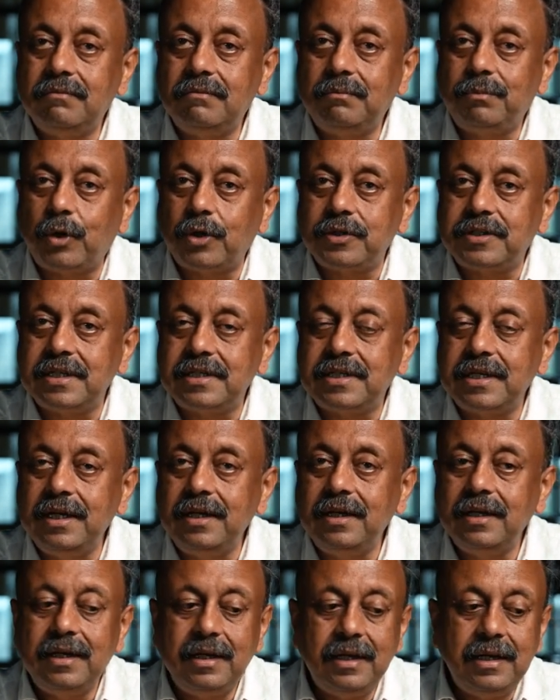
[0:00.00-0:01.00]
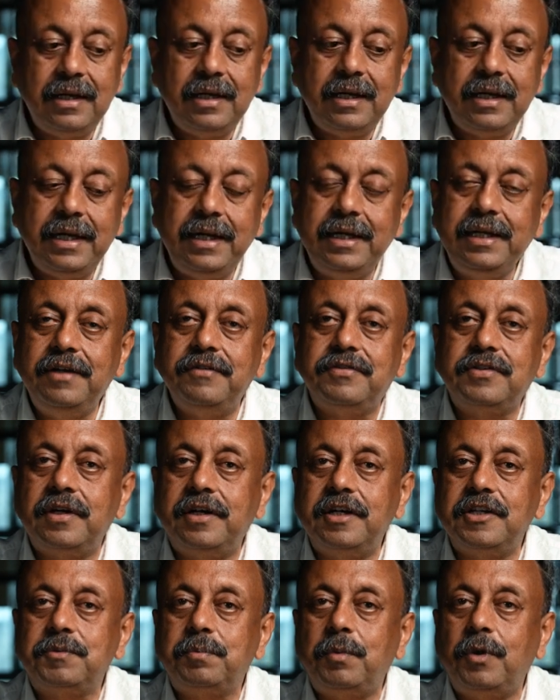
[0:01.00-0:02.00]
processing, it gives a
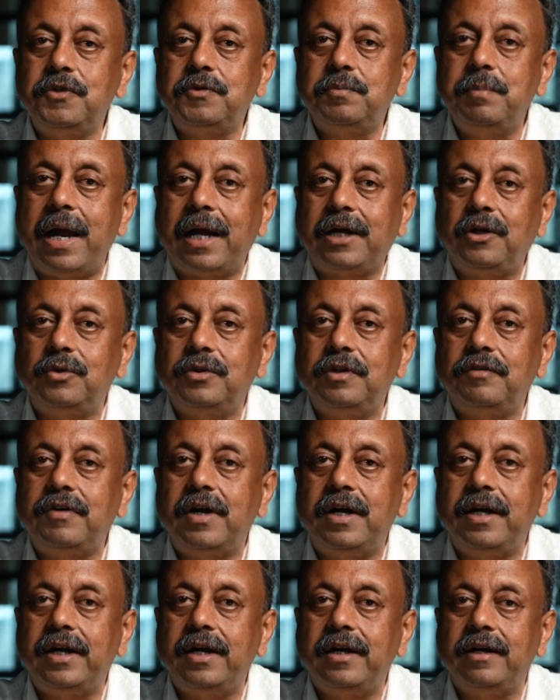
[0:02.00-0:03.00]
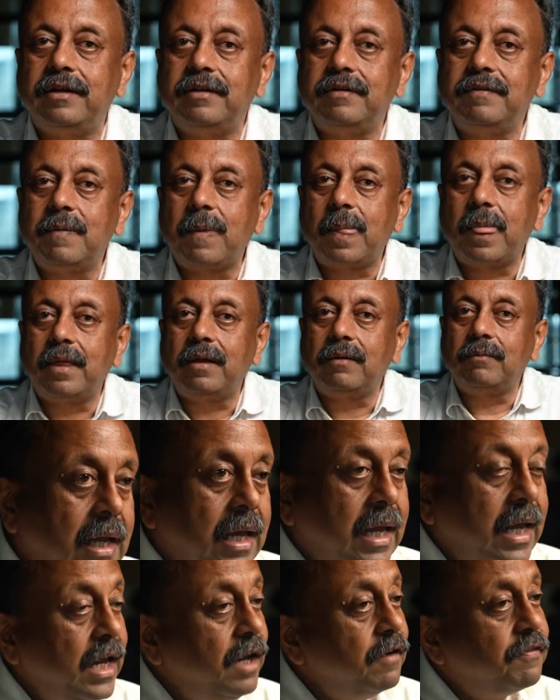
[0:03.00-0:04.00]
response back to the front end.
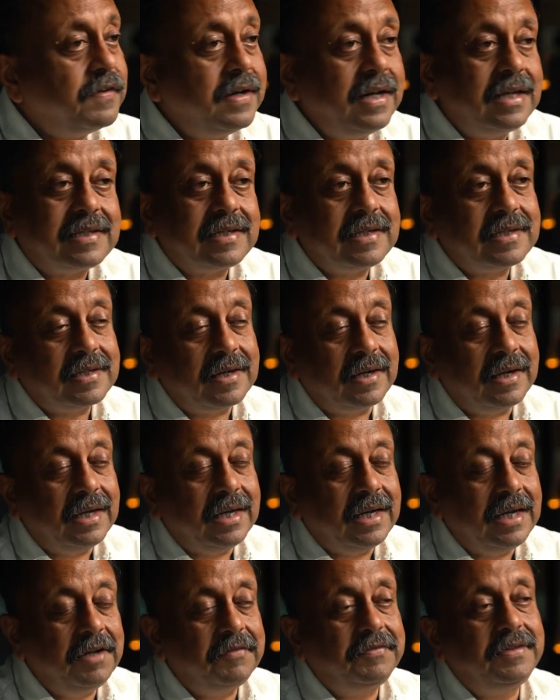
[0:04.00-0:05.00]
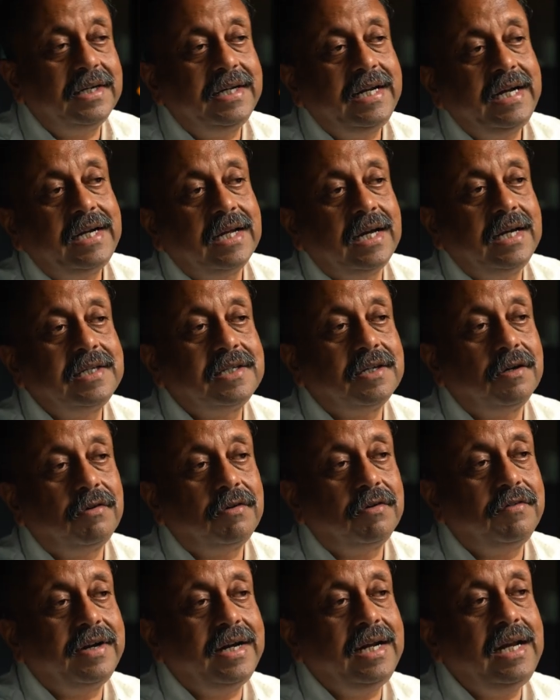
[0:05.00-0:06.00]
If necessary, if the data is of
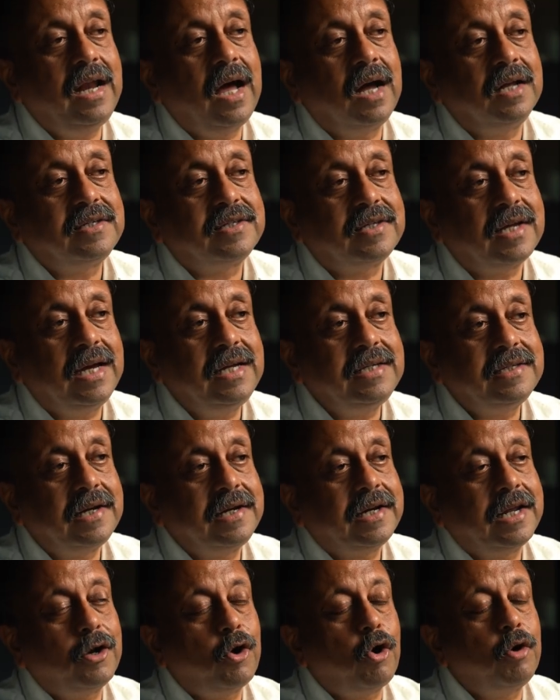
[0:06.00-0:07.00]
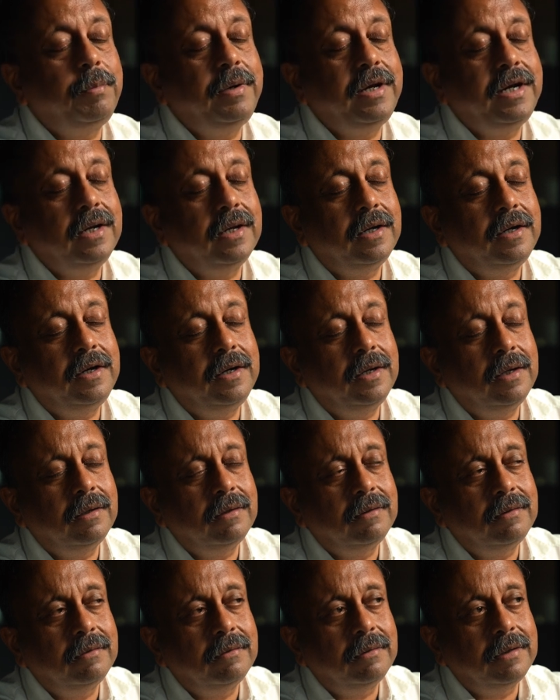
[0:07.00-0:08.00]
a very large size and cannot
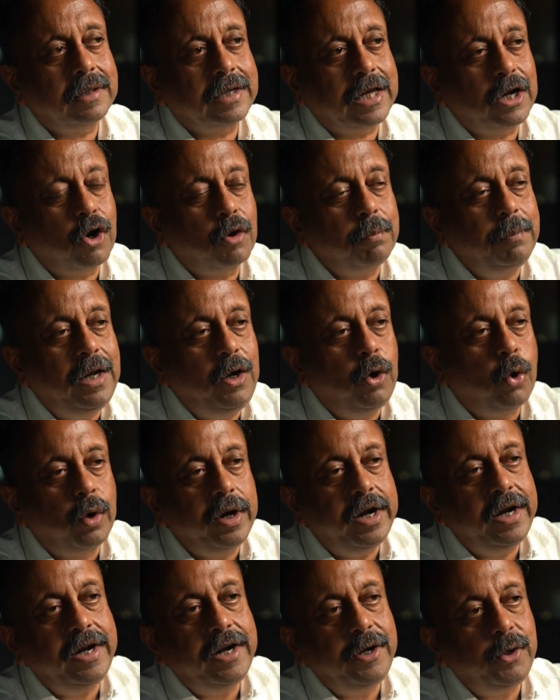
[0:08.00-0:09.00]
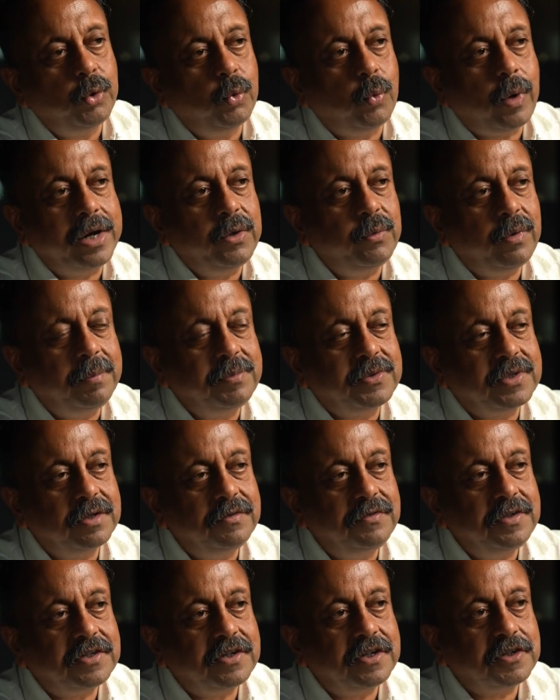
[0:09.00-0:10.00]
be loaded into one web
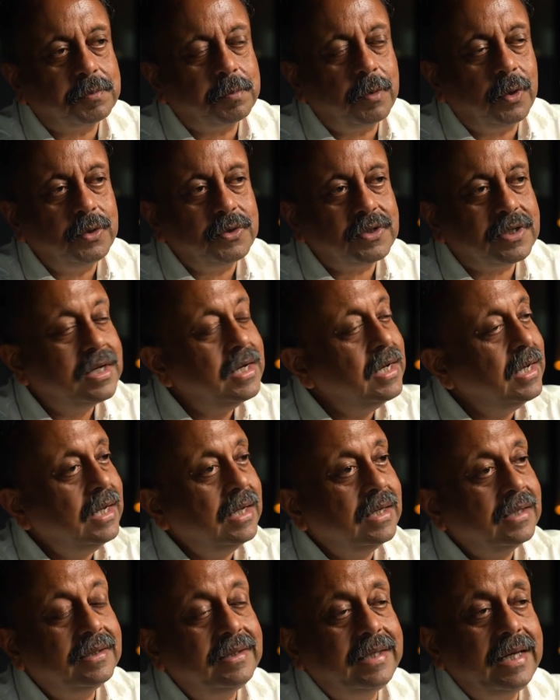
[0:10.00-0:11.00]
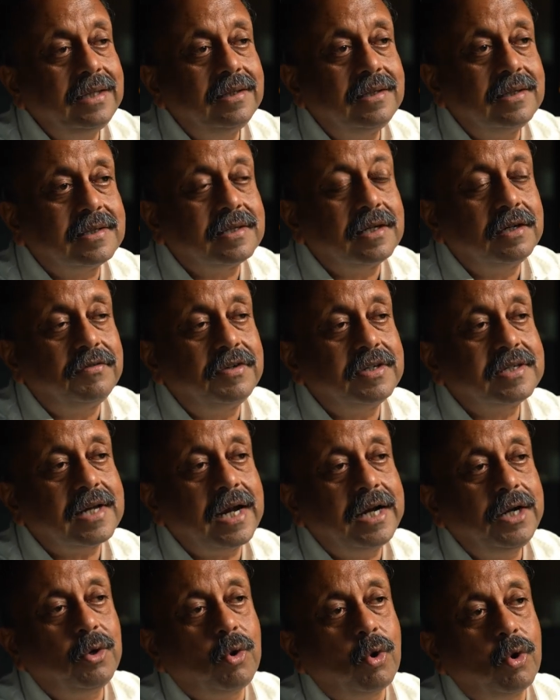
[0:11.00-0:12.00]
service response, then the
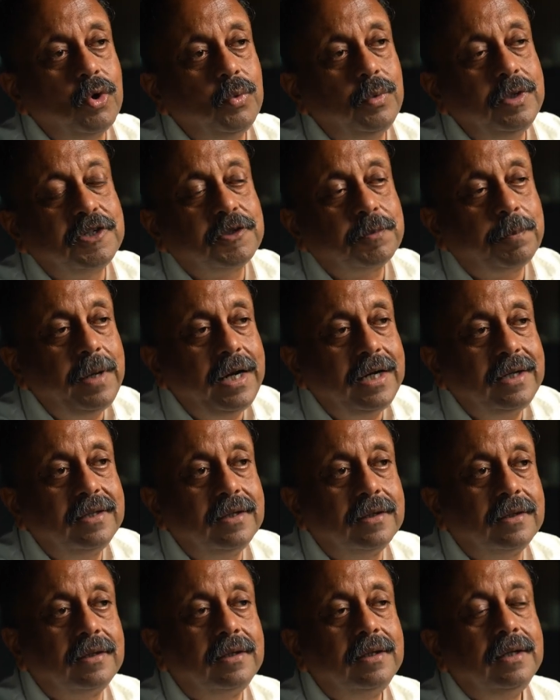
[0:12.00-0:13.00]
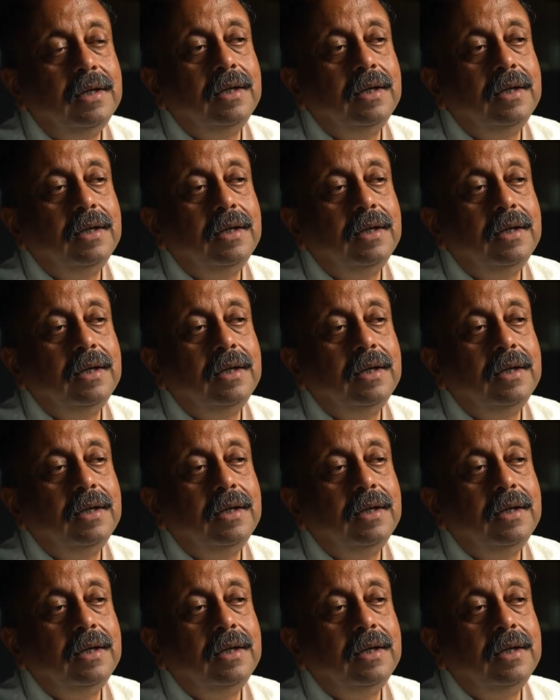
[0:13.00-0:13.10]
server-side code will split the